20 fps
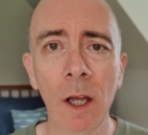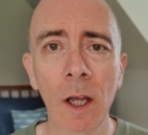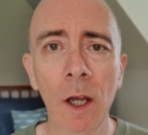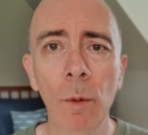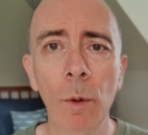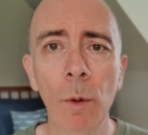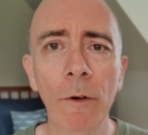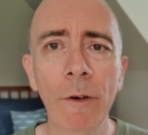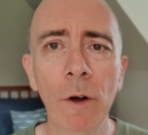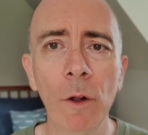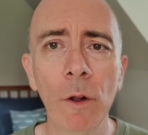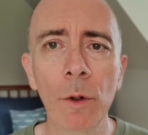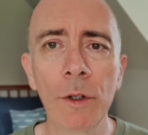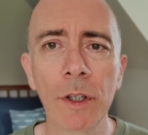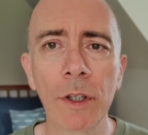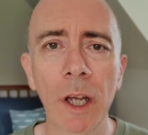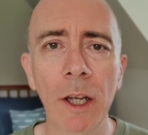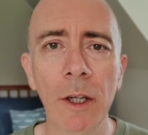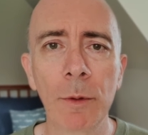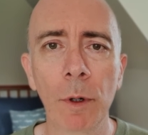What follows
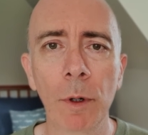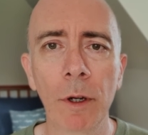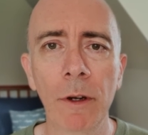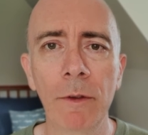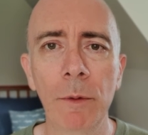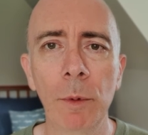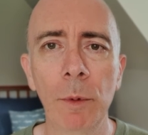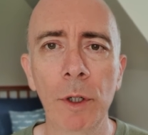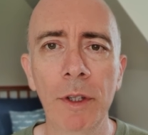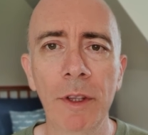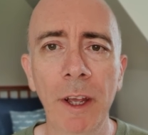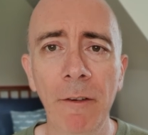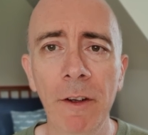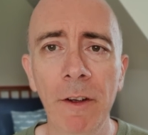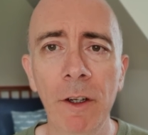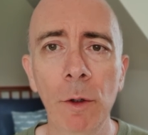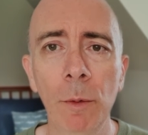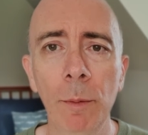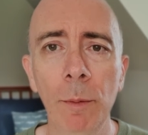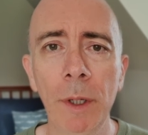is one of the most
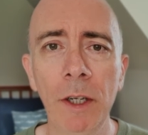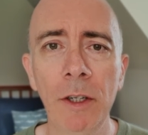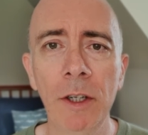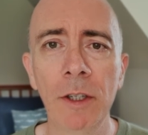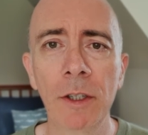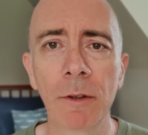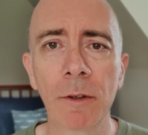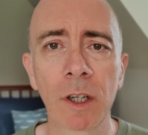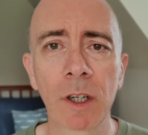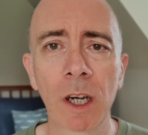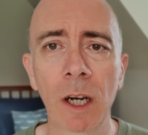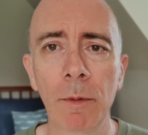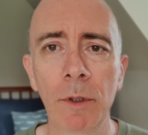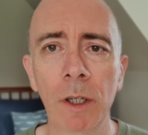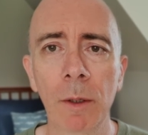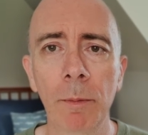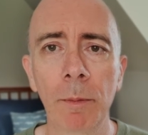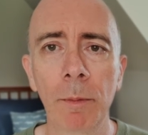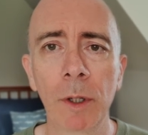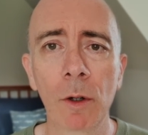difficult pieces of
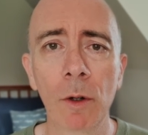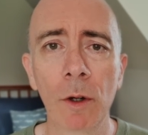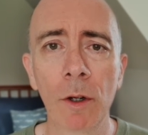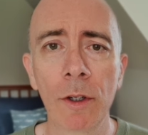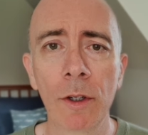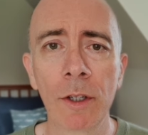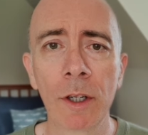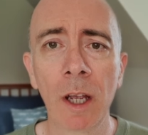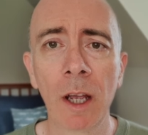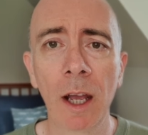scripture because,